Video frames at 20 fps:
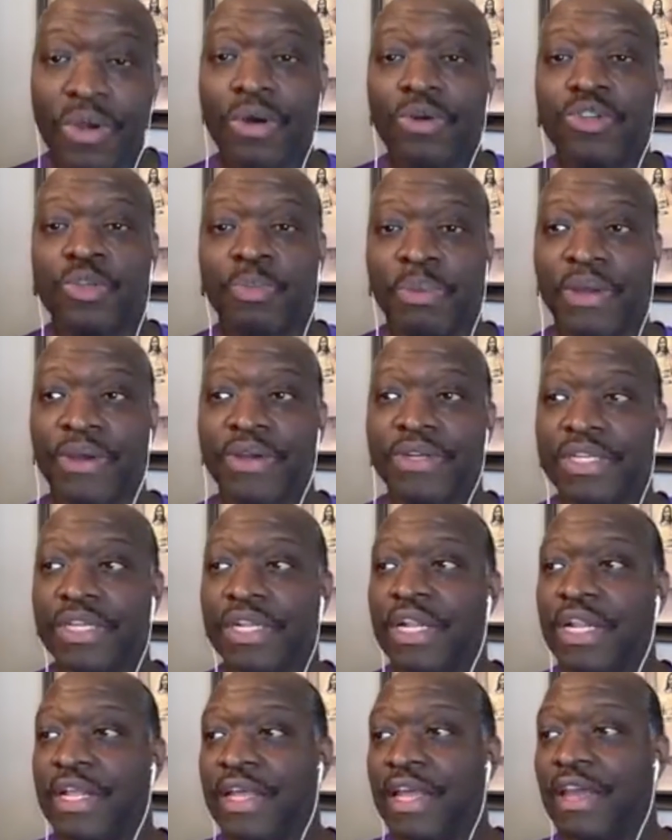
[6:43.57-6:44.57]
go splurging.
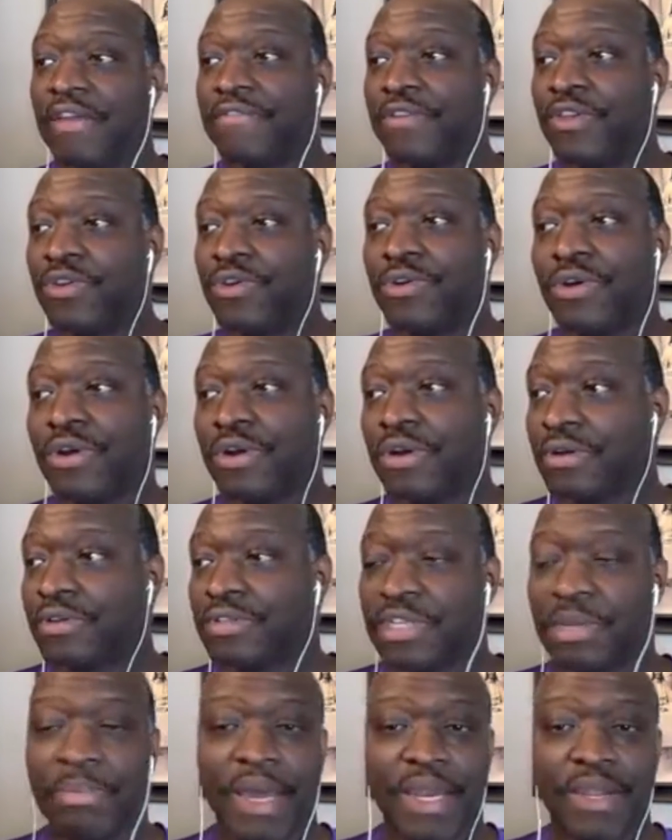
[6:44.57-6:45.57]
If you are
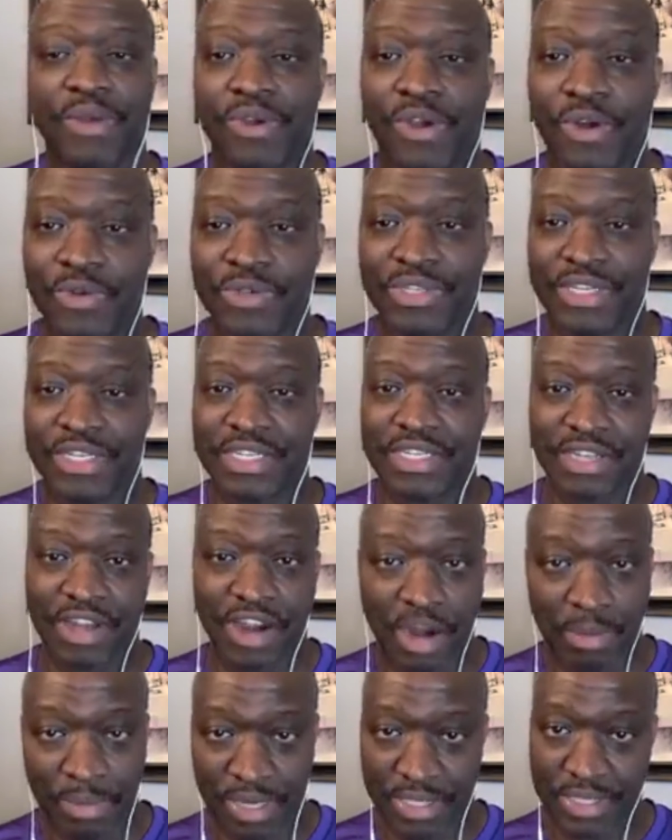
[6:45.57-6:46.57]
somebody who goes to
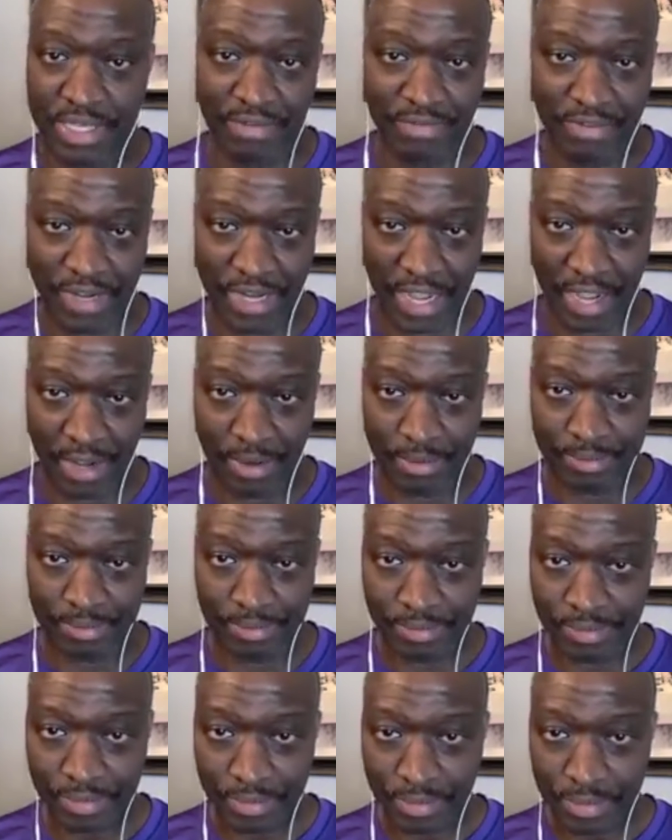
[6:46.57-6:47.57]
Starbucks every day,
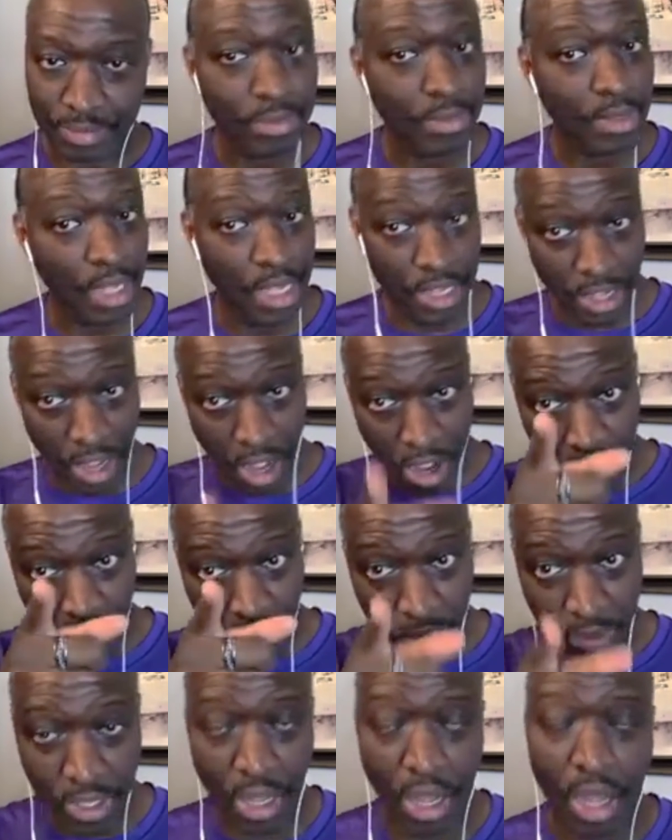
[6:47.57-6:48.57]
and y'all
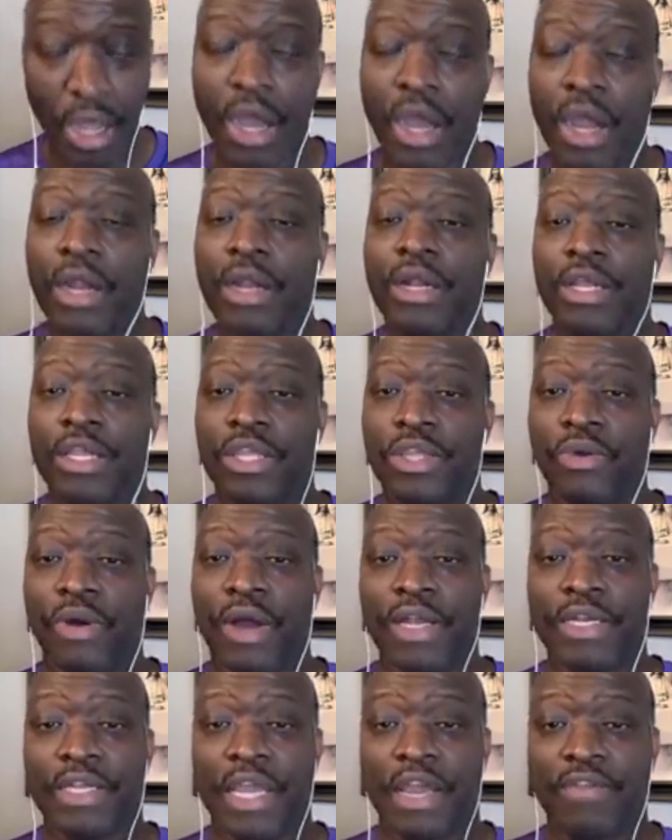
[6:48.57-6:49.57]
know who you are, you go
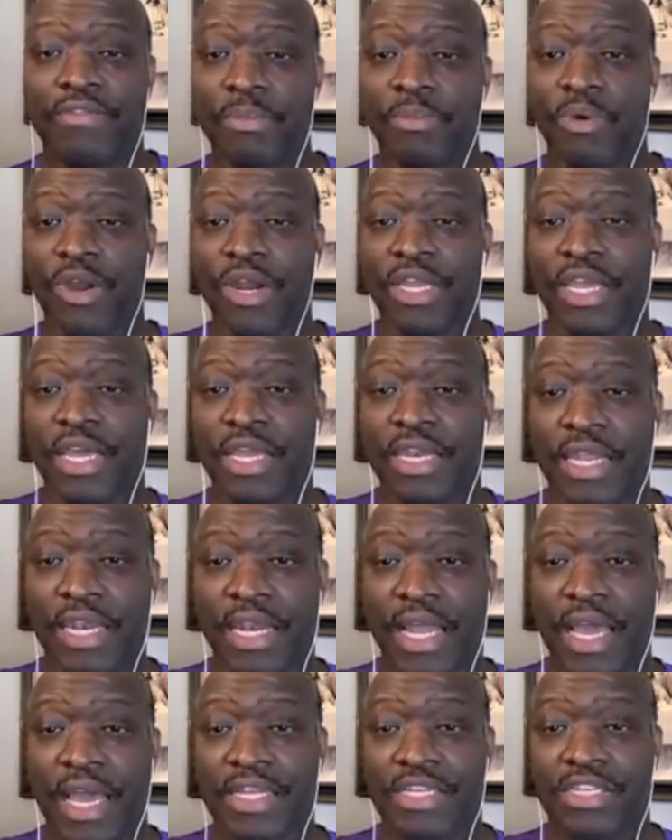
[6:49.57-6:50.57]
out there every morning getting in
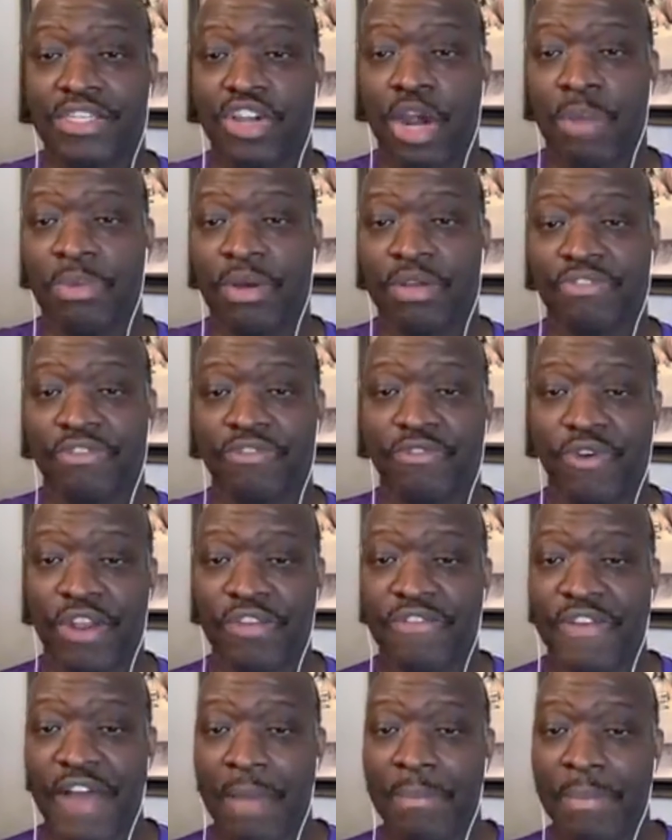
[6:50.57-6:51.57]
line at Starbucks for
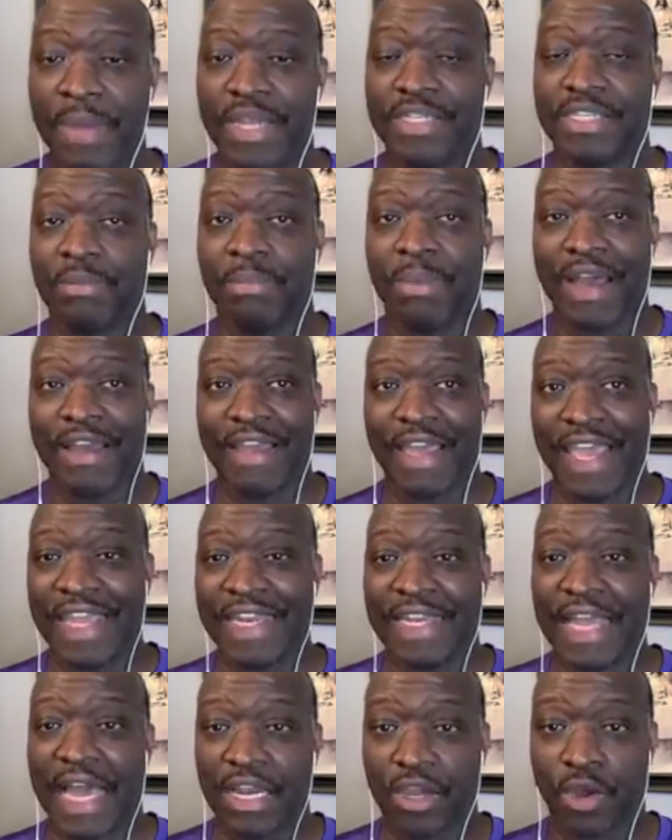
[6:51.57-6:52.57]
45 minutes to buy
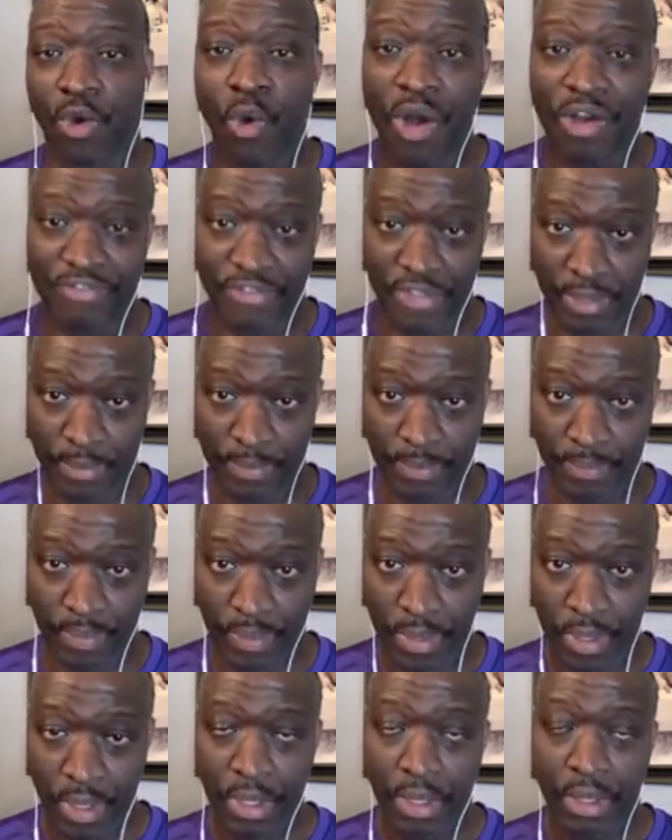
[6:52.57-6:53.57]
$8 coffee.
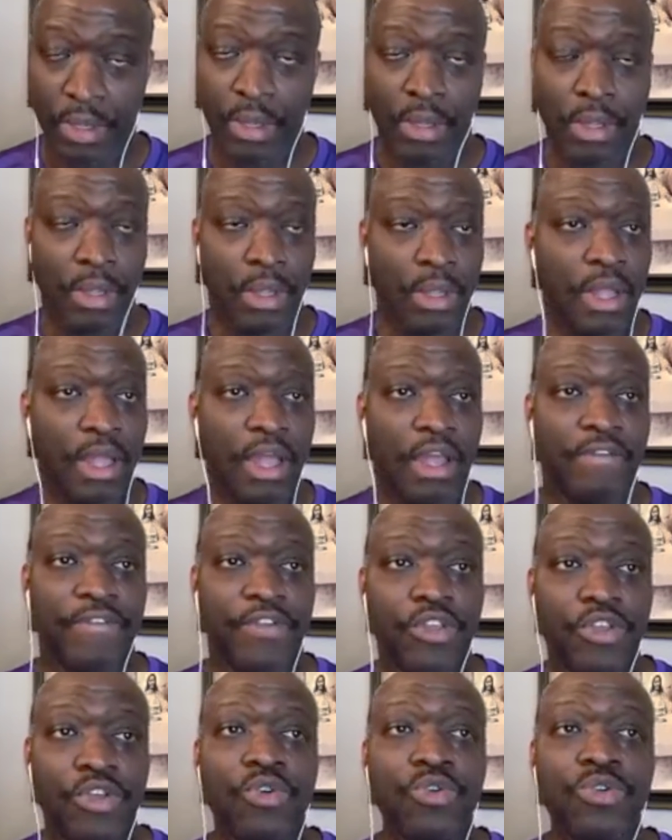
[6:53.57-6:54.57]

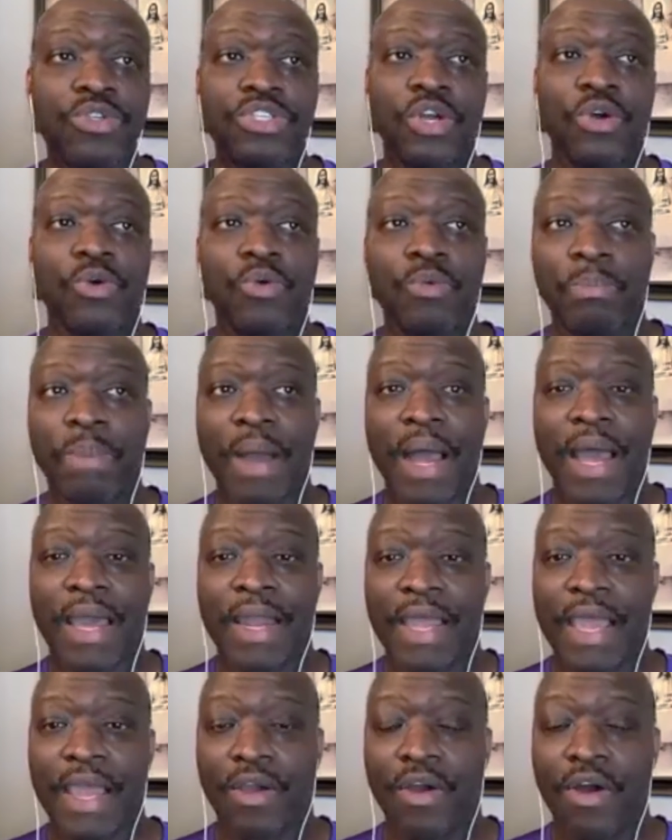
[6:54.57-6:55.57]
If you don't
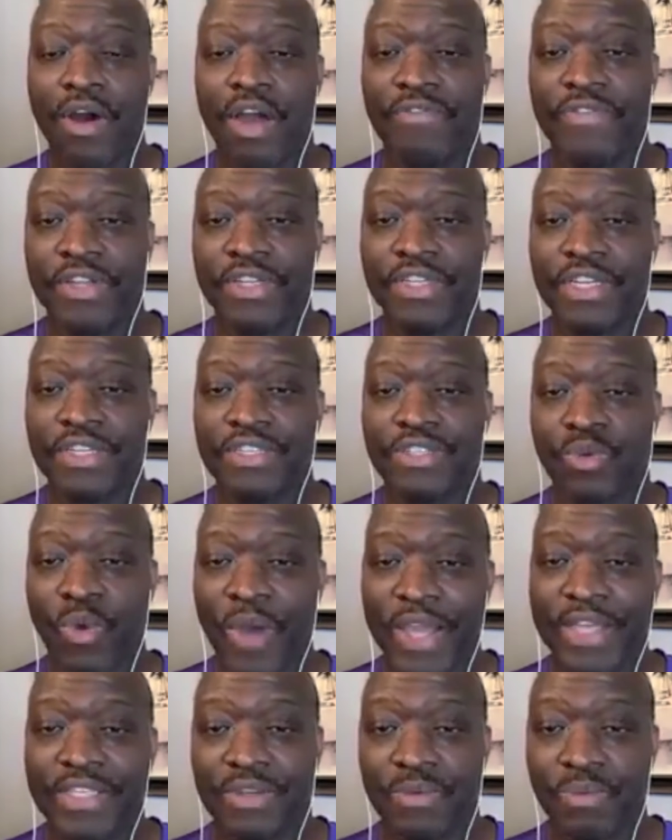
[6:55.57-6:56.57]
buy that coffee just
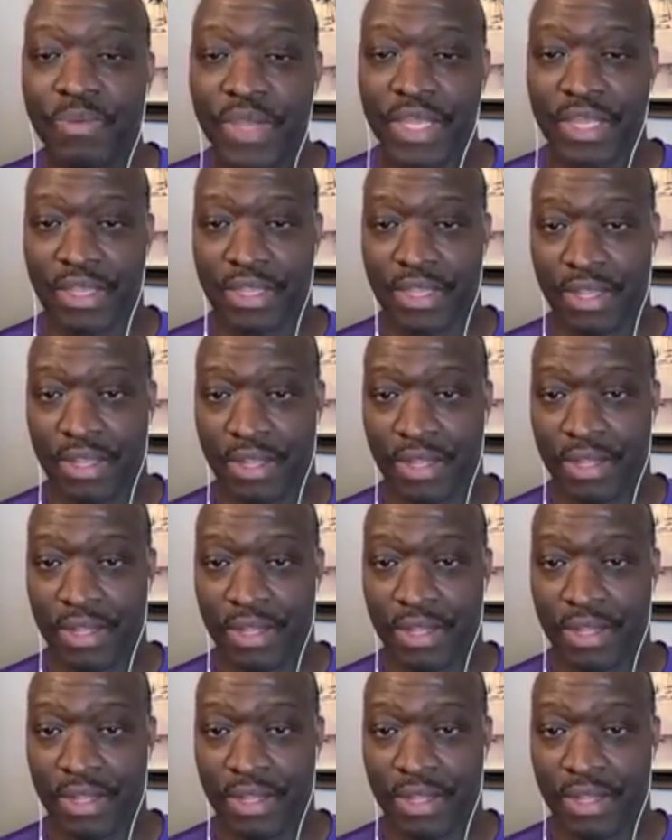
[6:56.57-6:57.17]
twice a week,